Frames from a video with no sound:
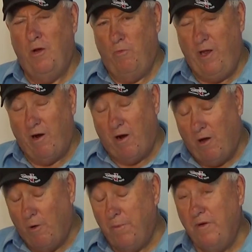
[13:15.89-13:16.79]
We are
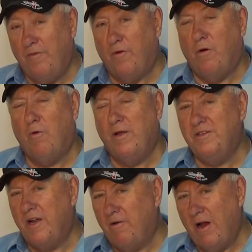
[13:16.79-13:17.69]
hoping for, we
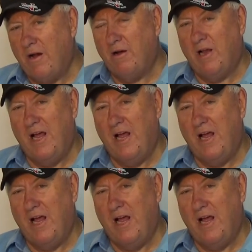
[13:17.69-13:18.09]
set a record